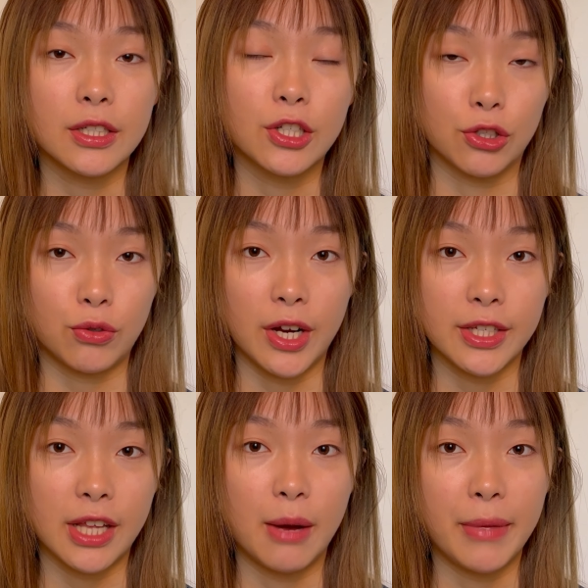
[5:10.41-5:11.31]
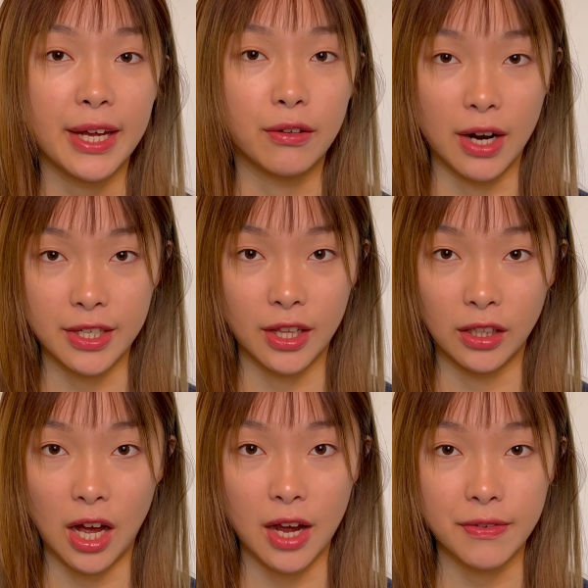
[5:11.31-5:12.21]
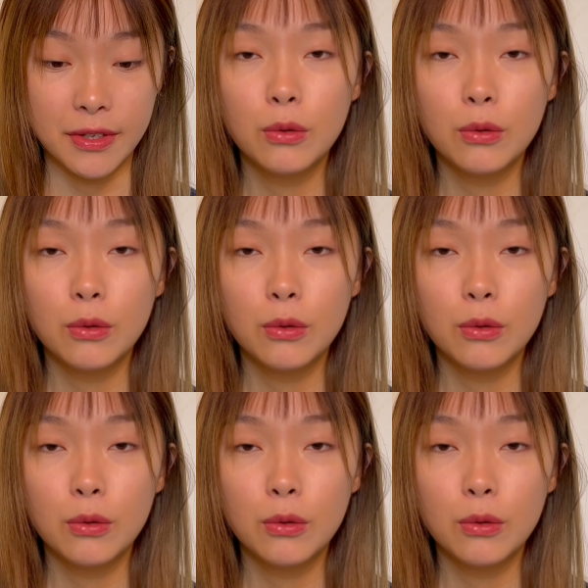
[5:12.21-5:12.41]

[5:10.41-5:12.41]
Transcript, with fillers: distress that may arise in their lives,